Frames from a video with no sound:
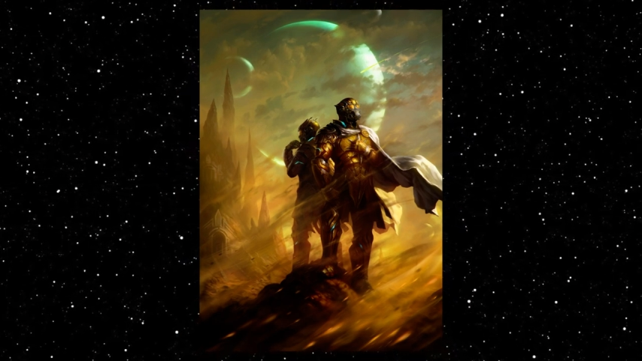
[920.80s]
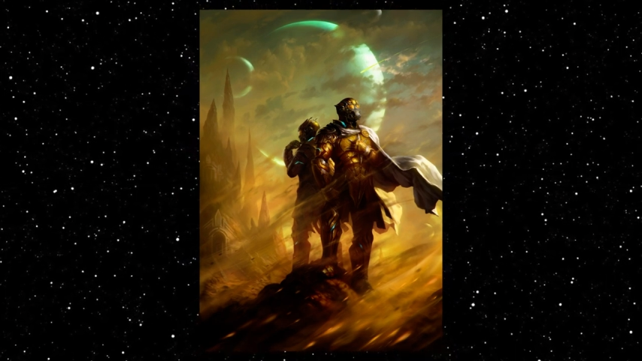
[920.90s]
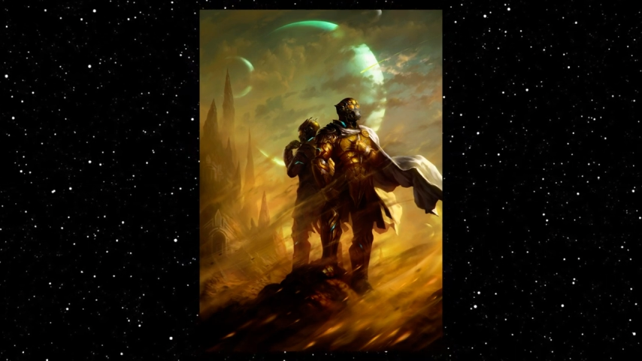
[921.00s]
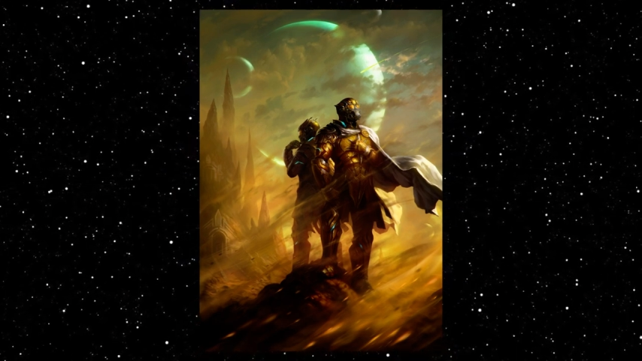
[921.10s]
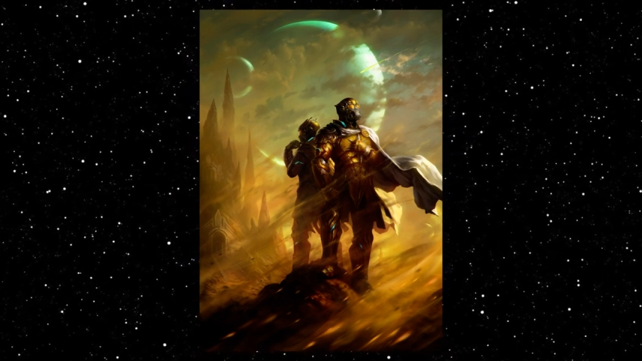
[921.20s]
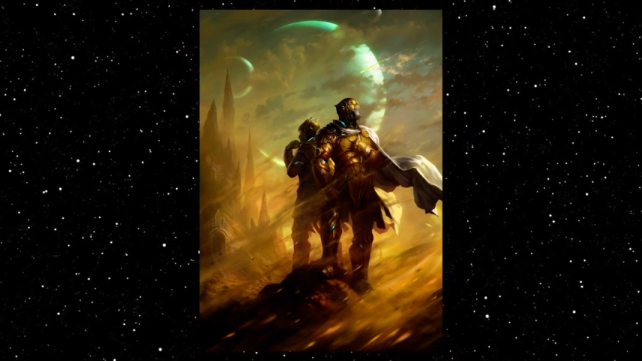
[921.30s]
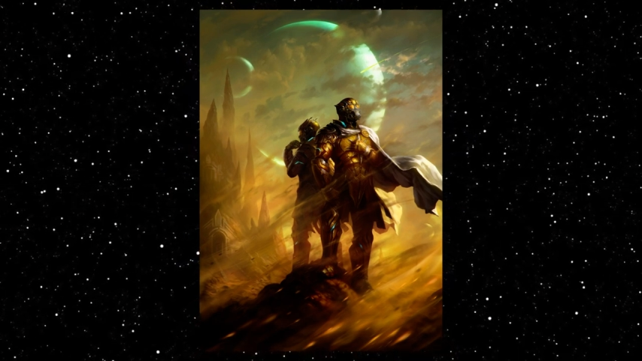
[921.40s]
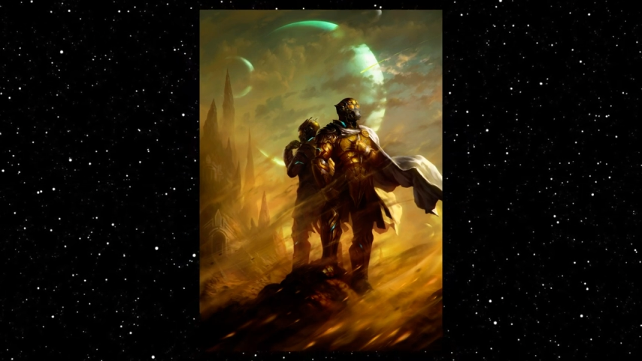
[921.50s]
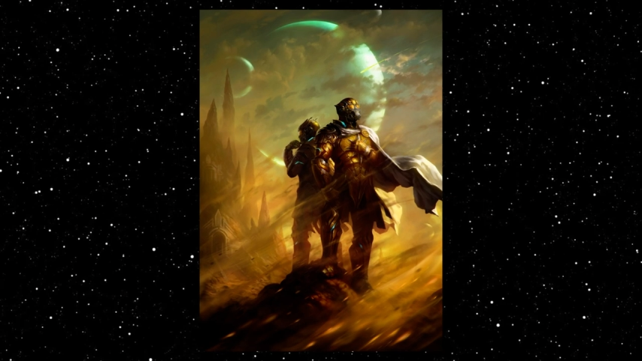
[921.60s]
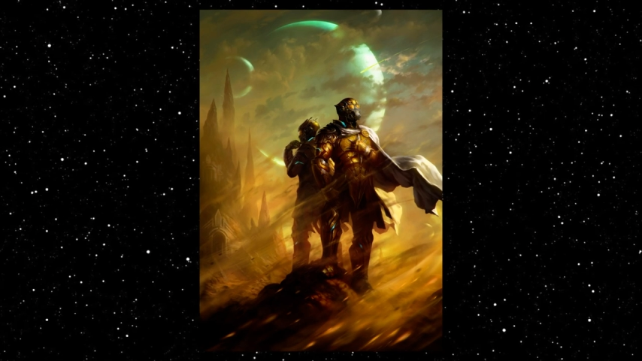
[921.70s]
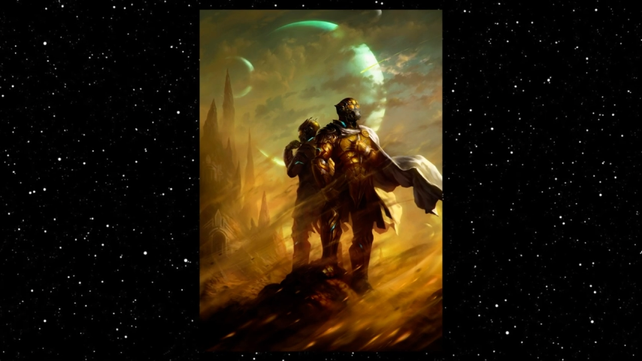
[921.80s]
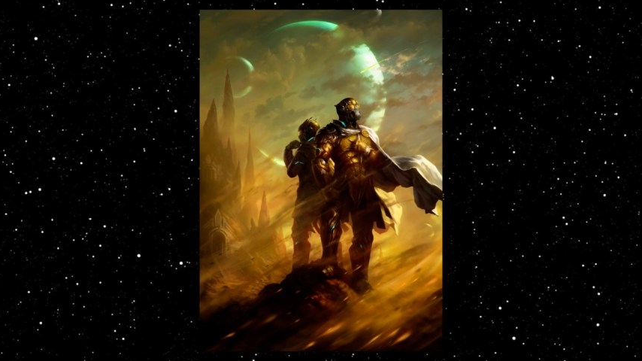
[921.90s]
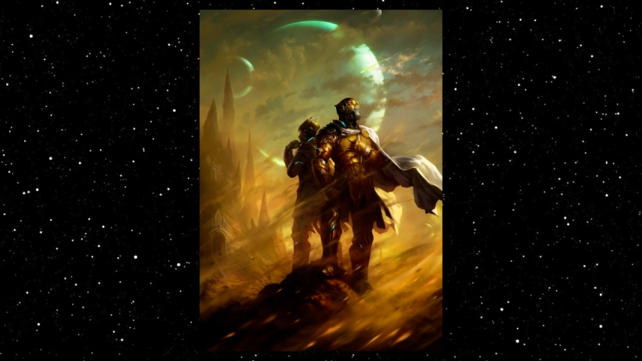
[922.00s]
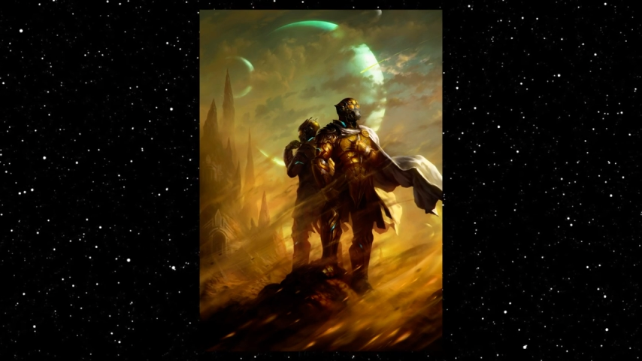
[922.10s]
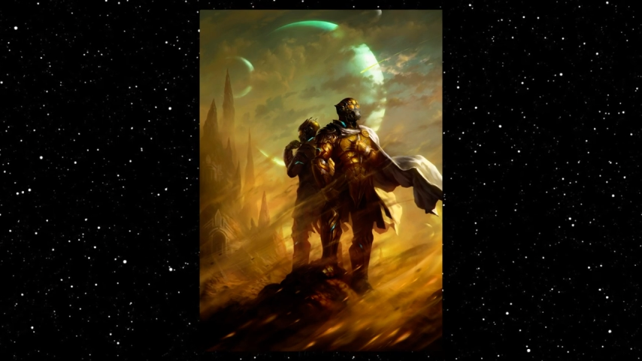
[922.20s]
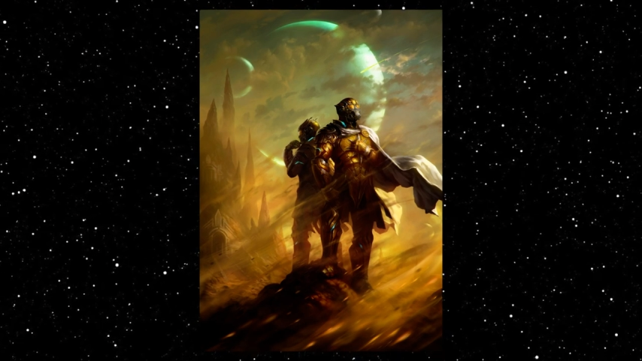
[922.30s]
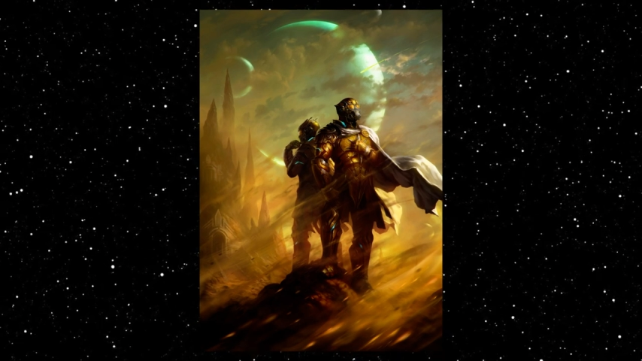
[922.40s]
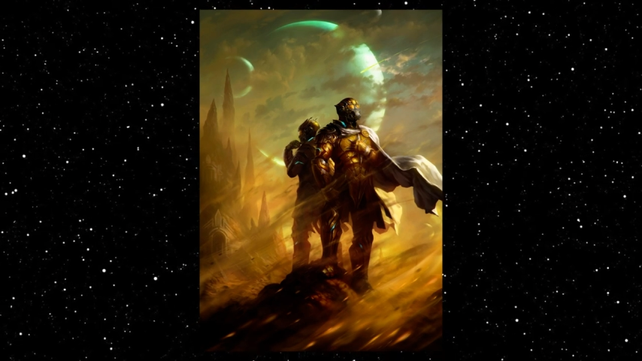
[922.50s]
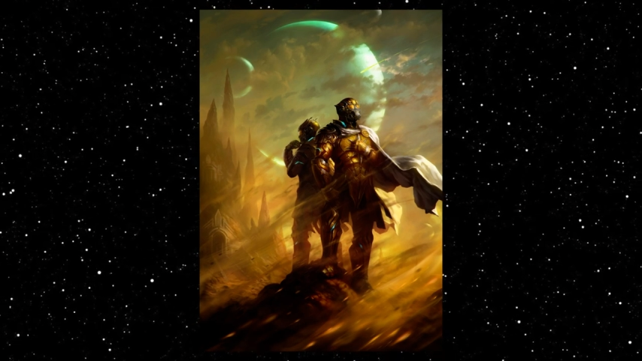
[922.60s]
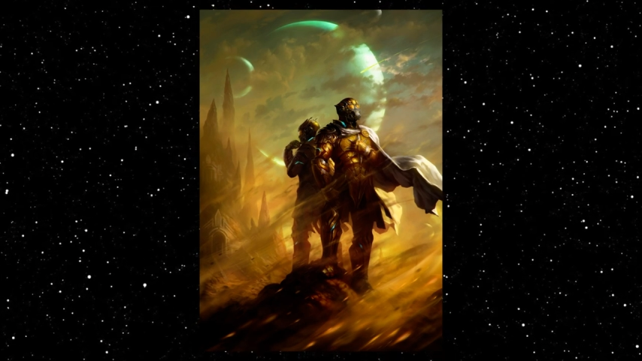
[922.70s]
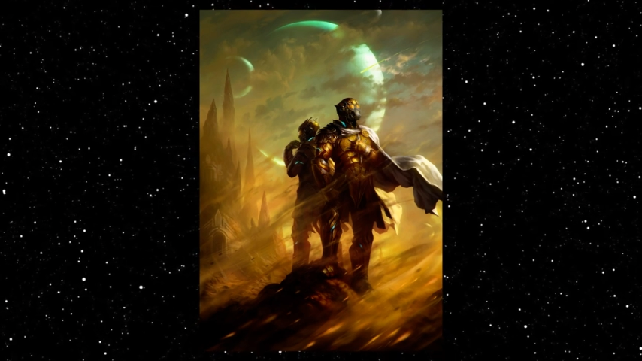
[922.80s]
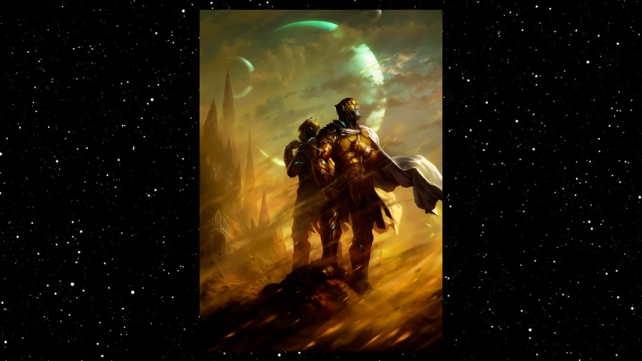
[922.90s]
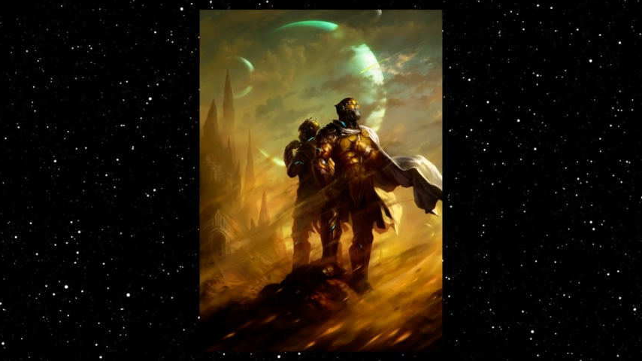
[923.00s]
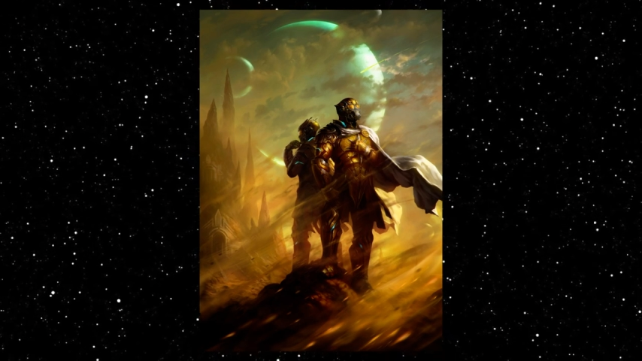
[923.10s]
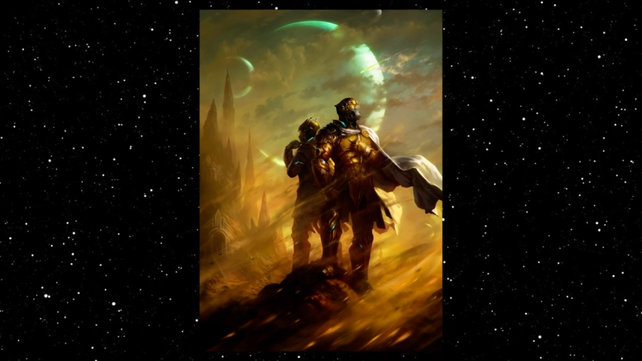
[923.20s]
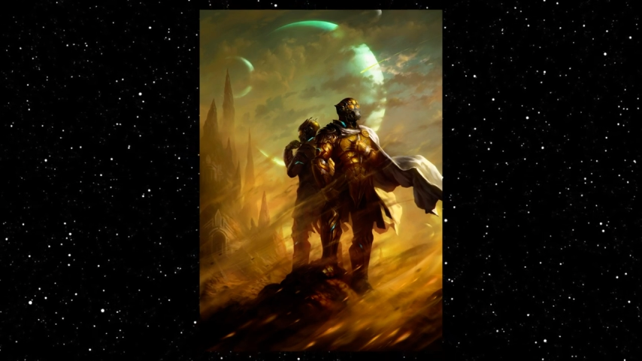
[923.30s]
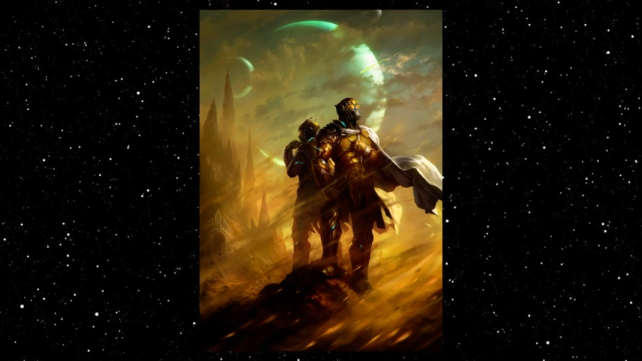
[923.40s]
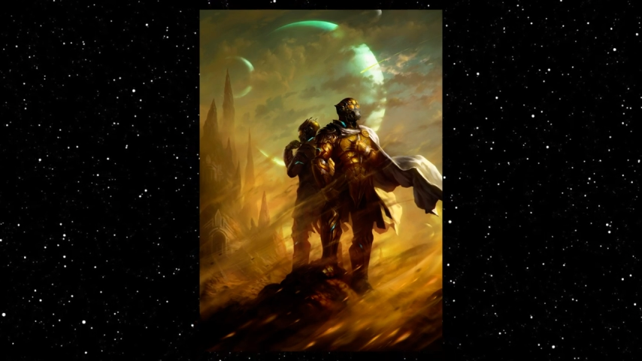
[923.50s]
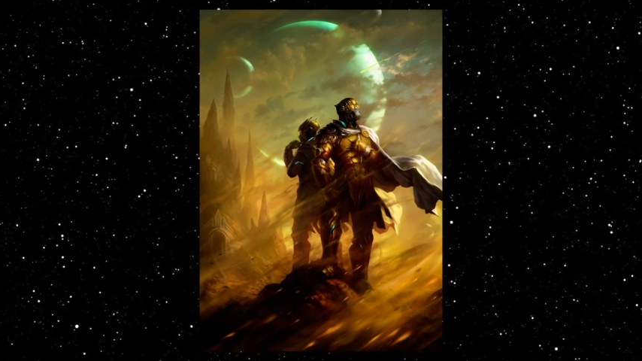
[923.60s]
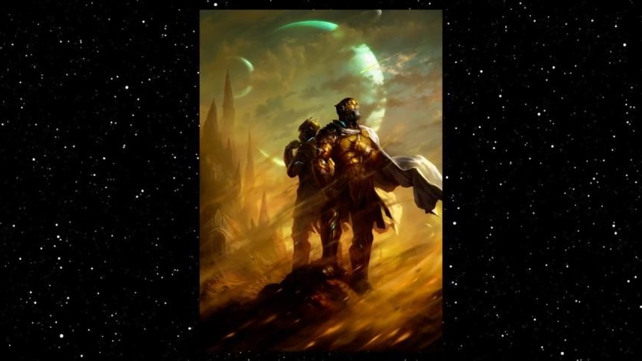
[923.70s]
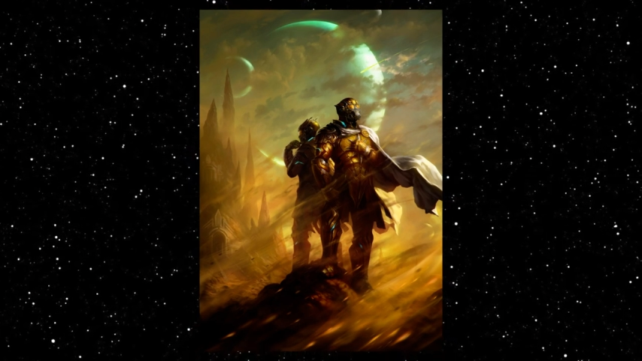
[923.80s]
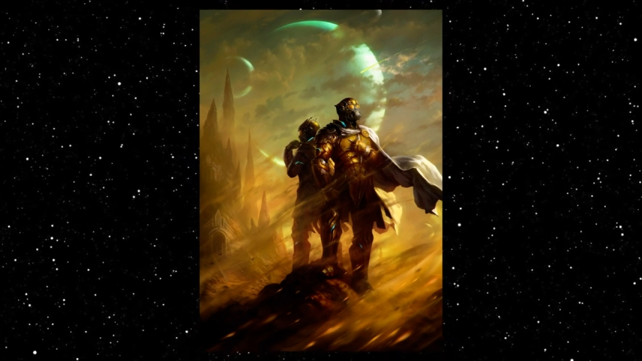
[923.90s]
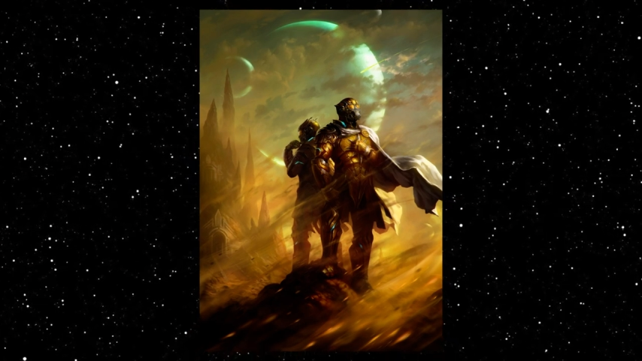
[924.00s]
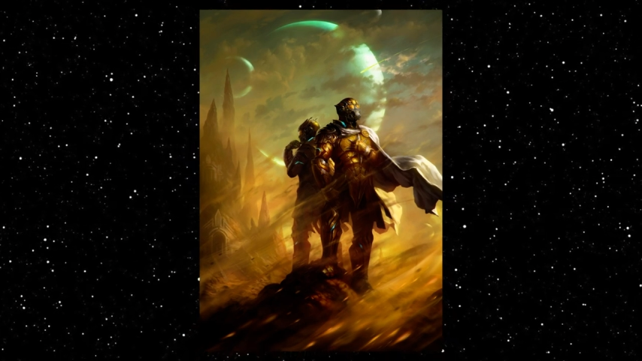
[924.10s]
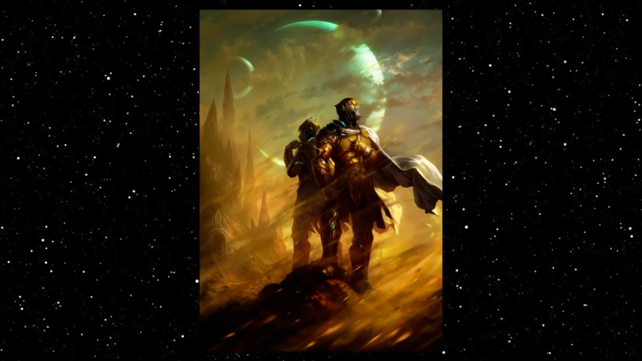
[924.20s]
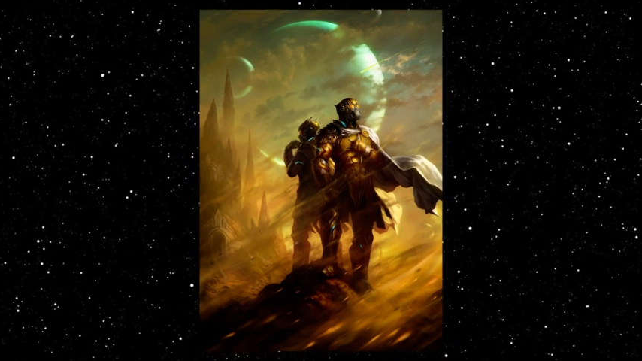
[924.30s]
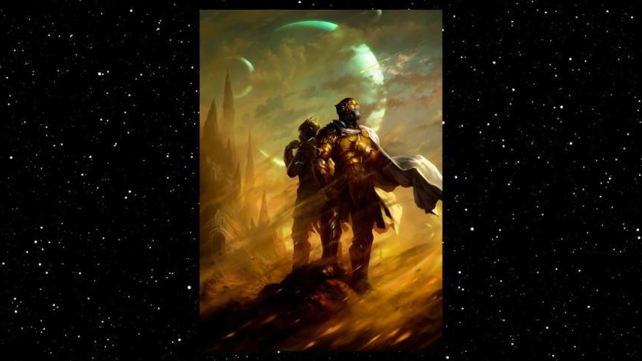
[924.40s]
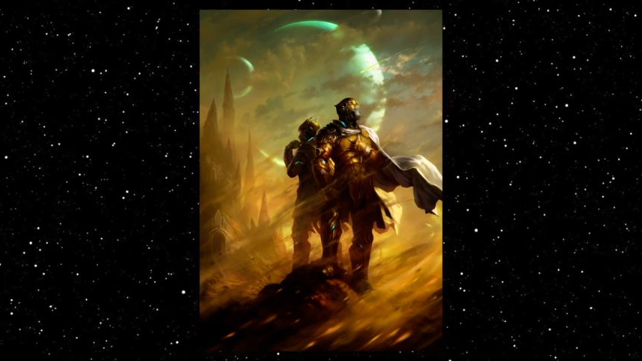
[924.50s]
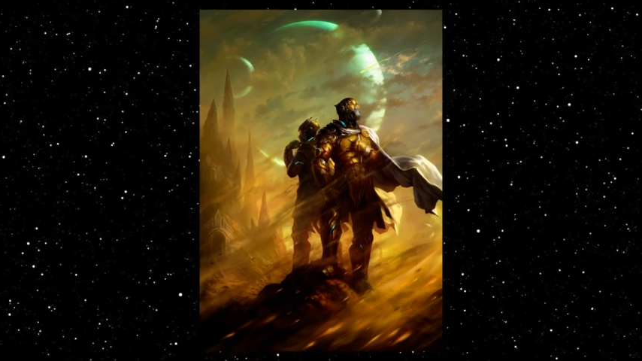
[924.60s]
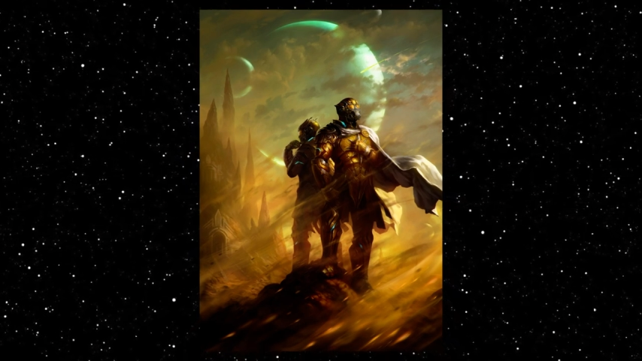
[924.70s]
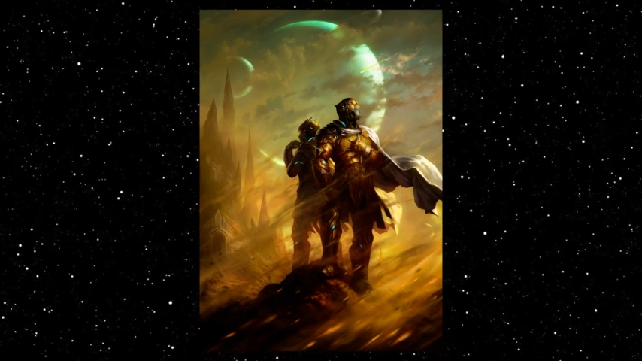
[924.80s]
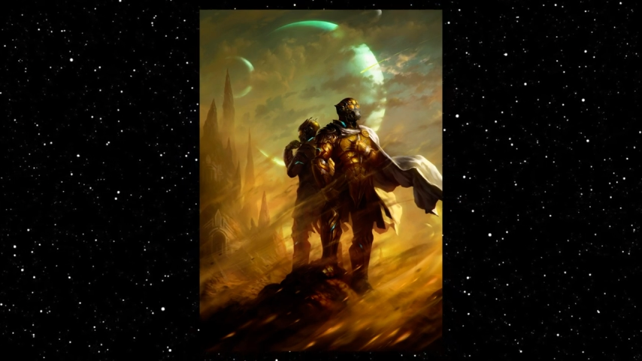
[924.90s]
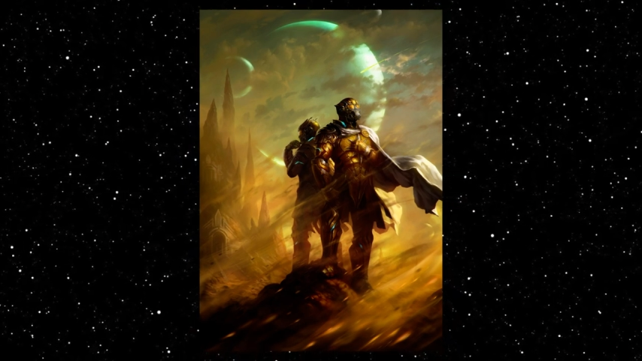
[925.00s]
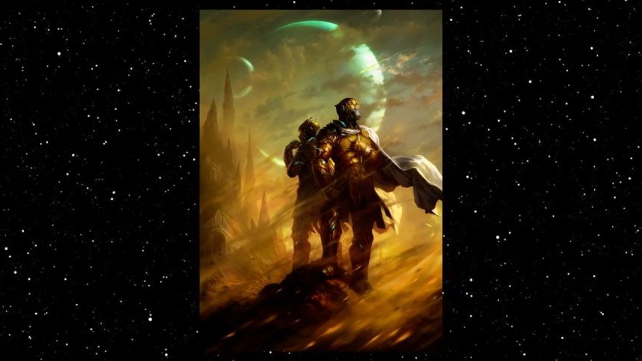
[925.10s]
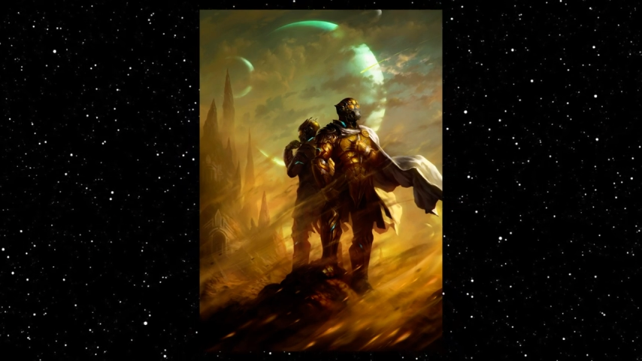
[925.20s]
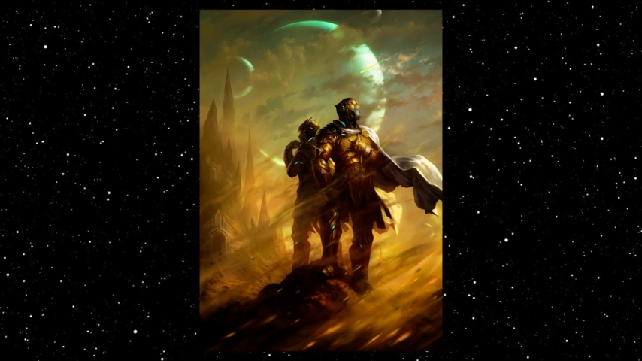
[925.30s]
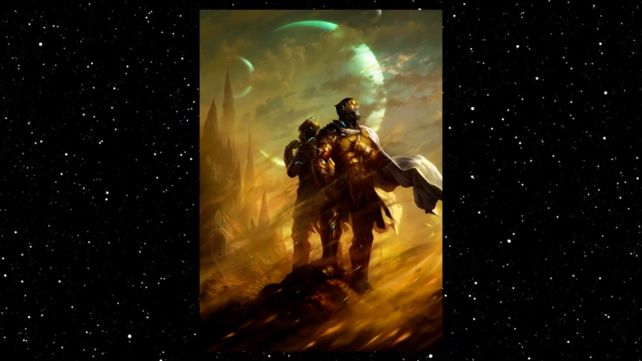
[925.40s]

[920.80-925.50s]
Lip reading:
(no speaker visible)